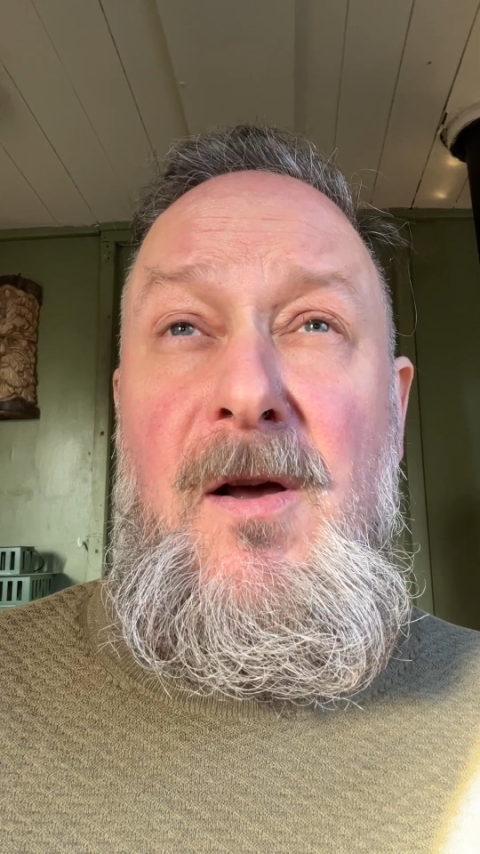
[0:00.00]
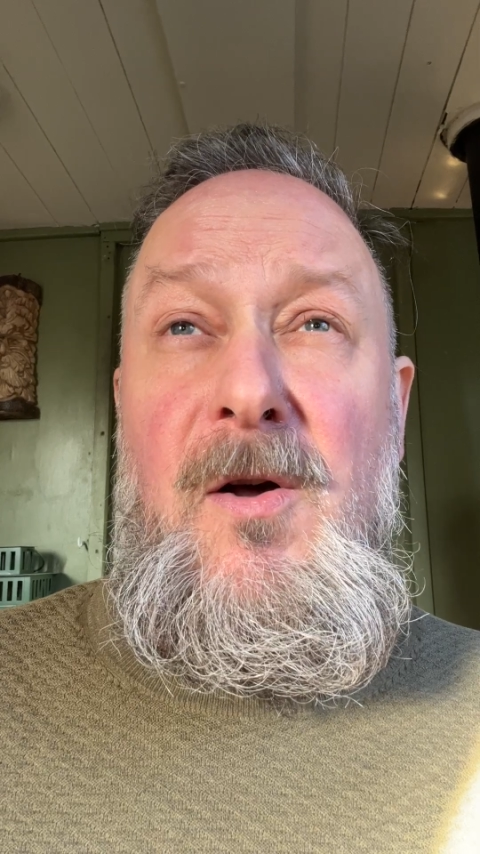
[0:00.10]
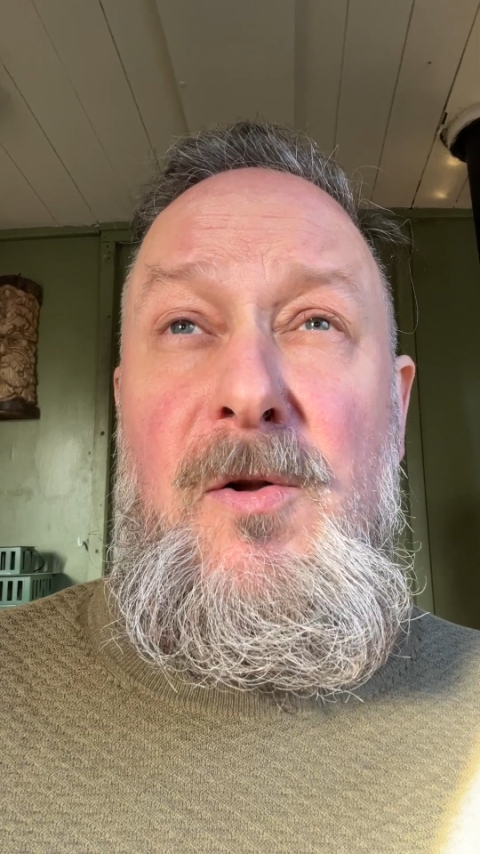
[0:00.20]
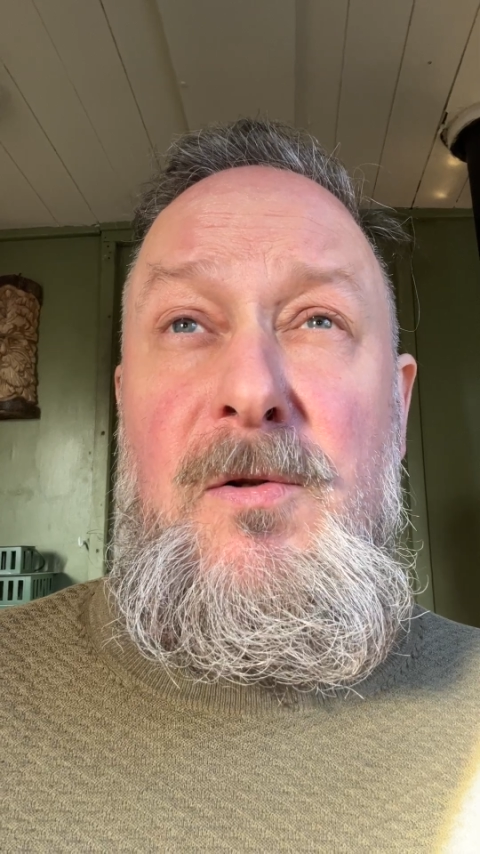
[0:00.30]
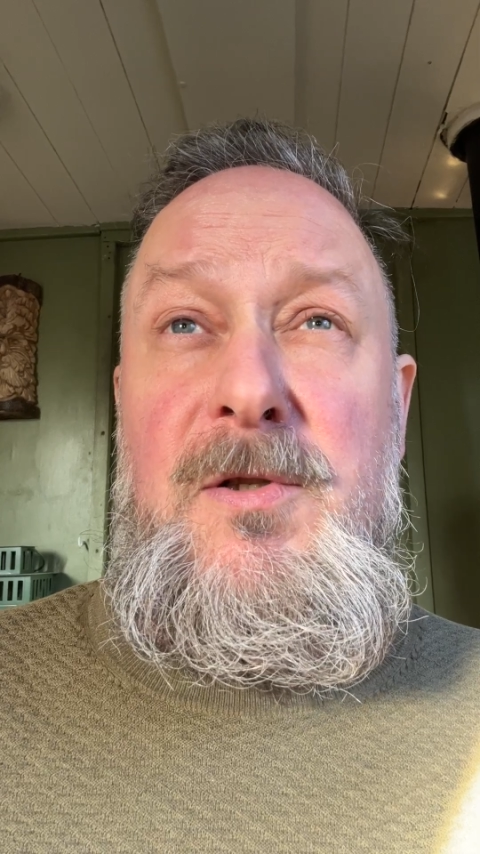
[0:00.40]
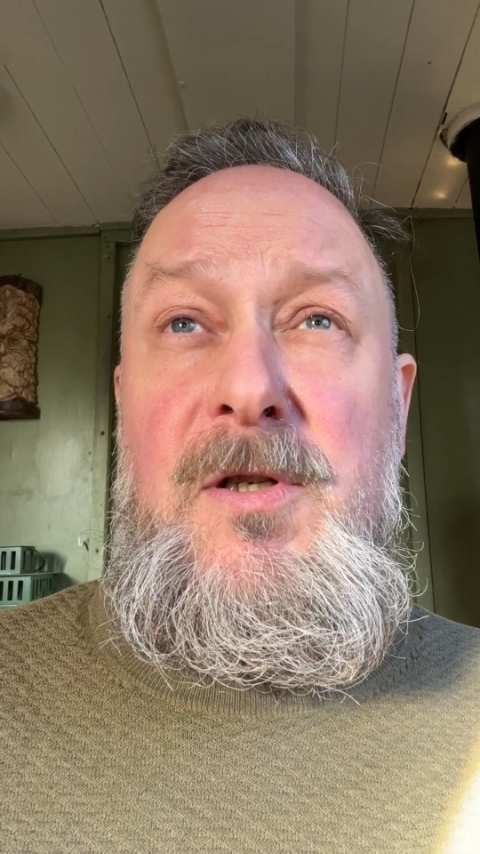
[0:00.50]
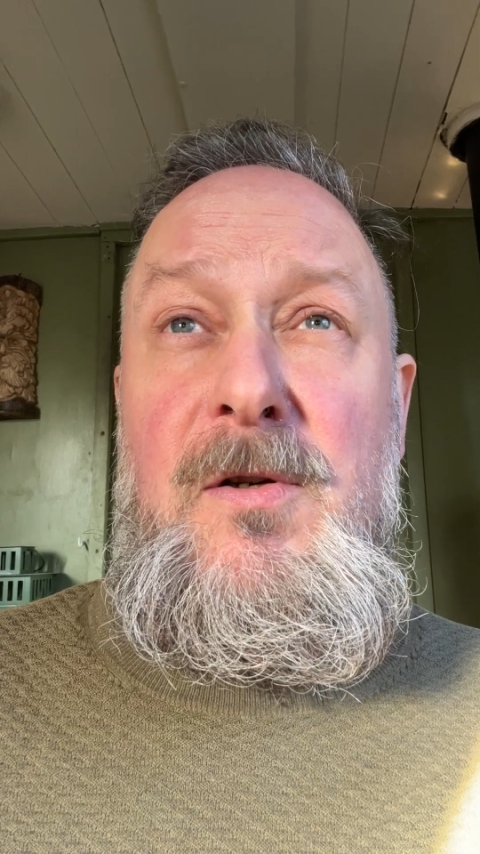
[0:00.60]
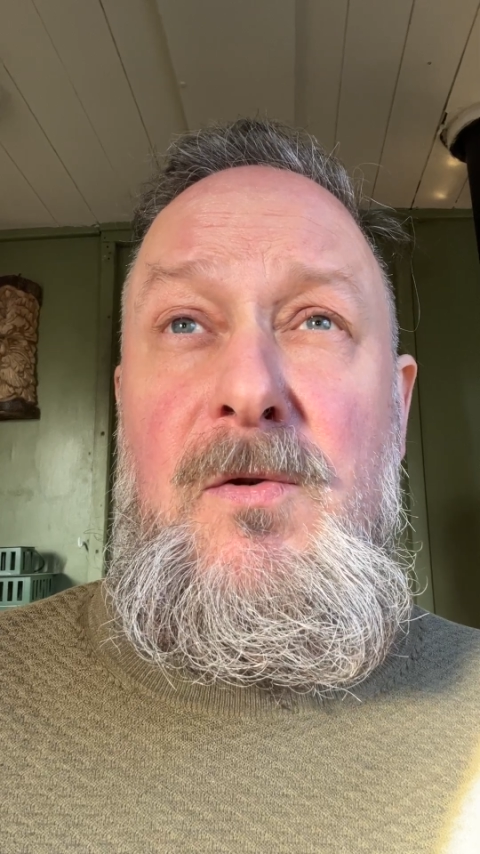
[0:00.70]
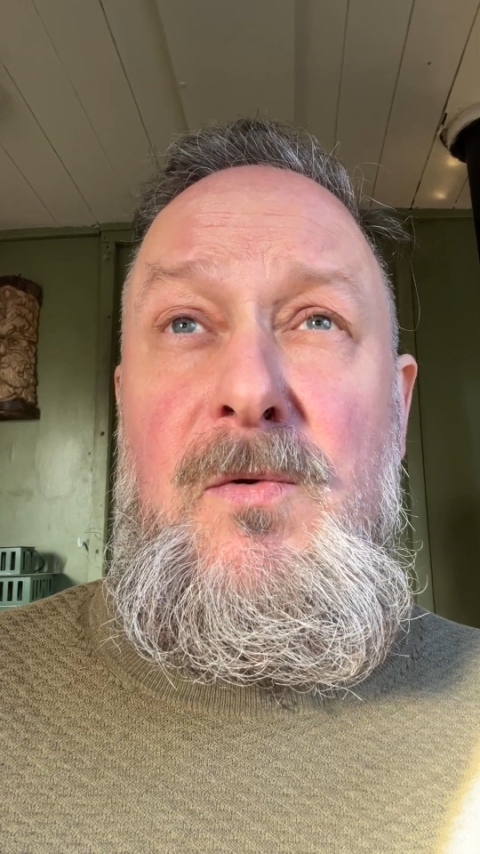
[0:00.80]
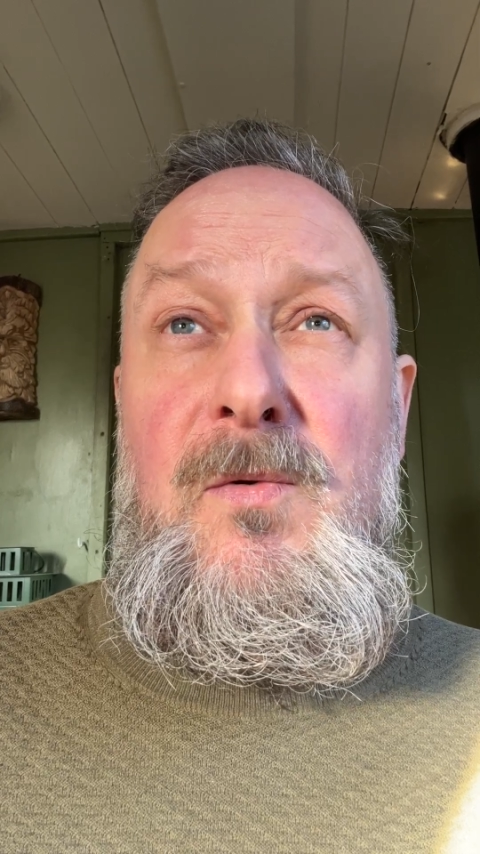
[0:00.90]

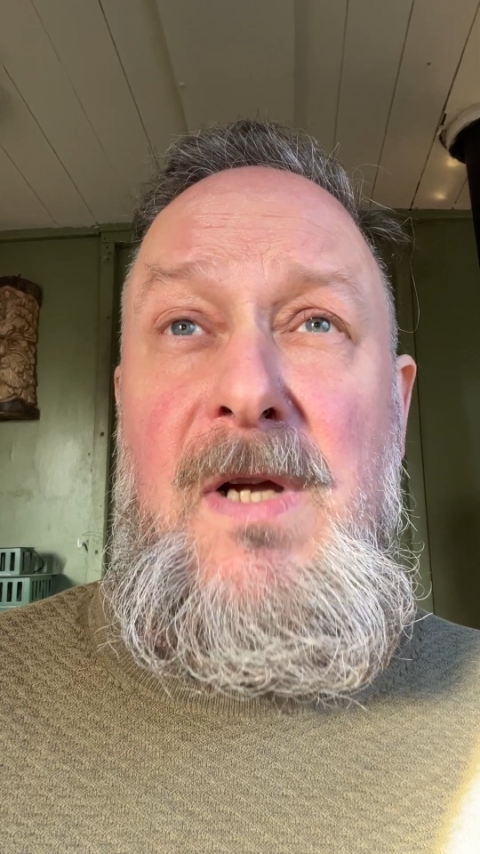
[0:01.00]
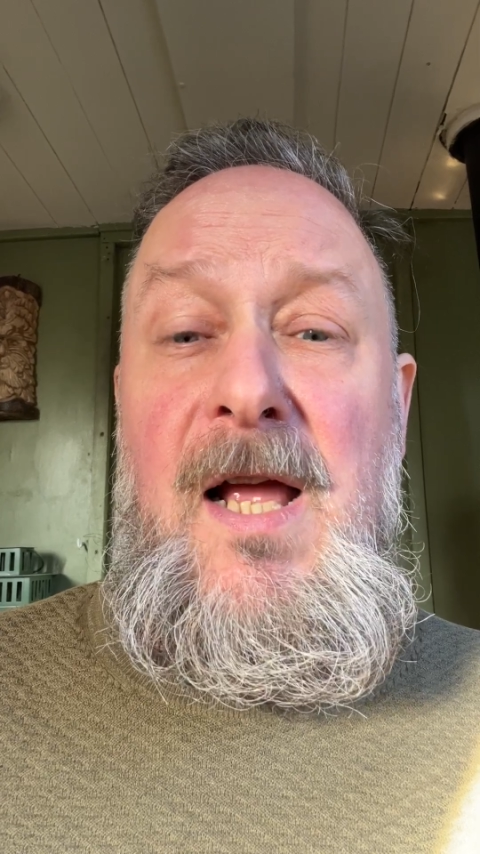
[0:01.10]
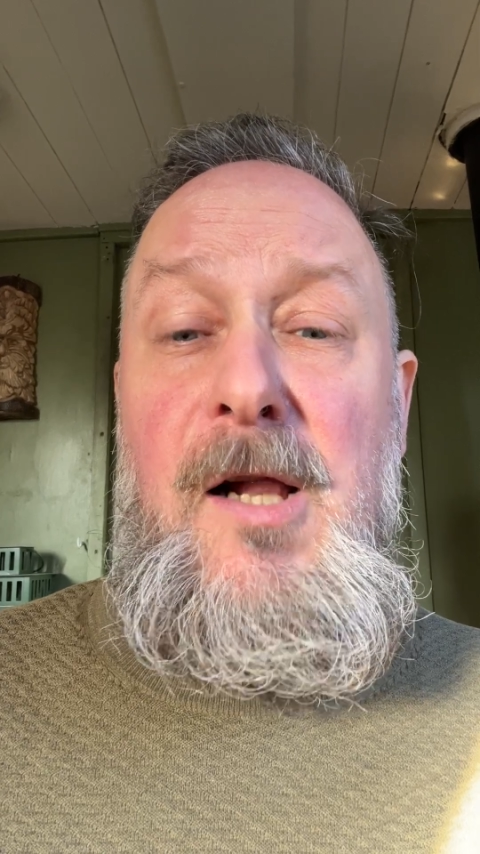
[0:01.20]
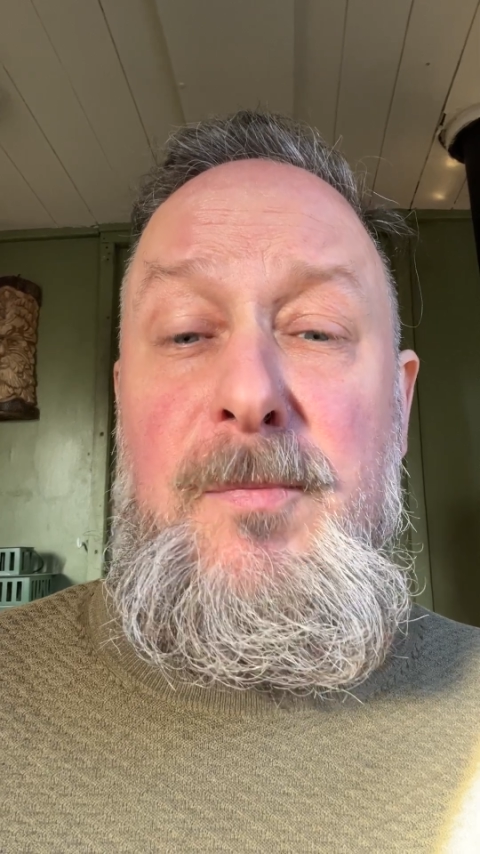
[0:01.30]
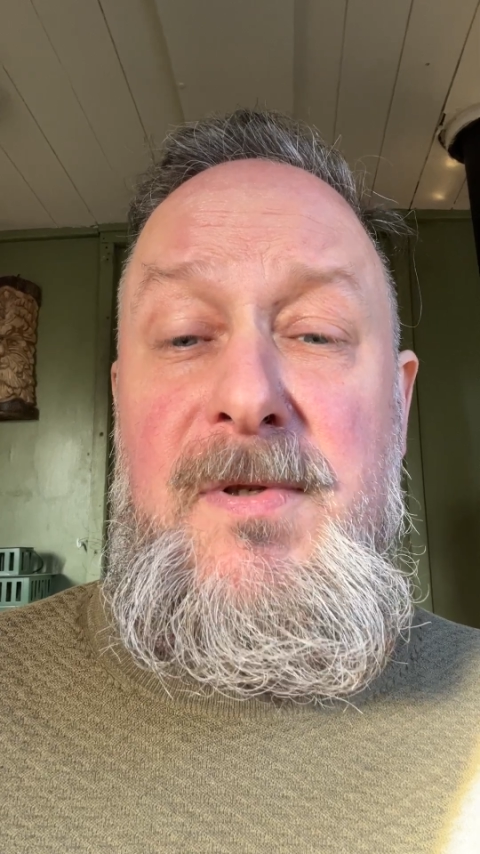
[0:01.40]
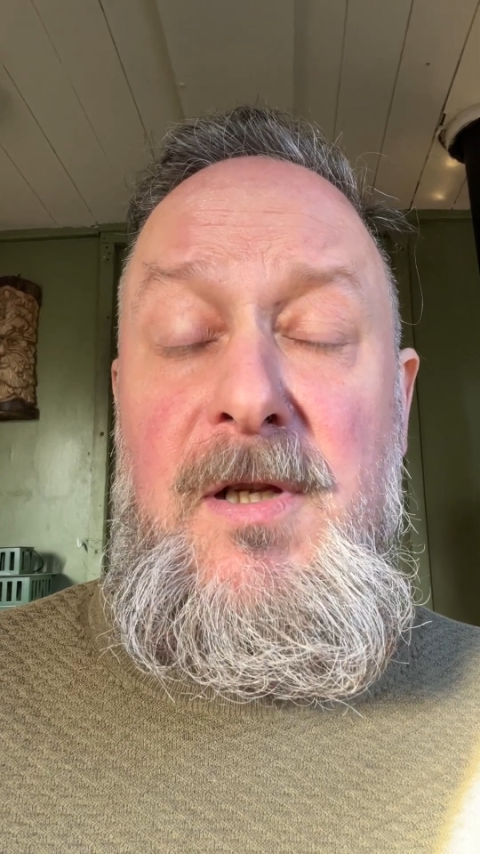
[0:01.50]
also helps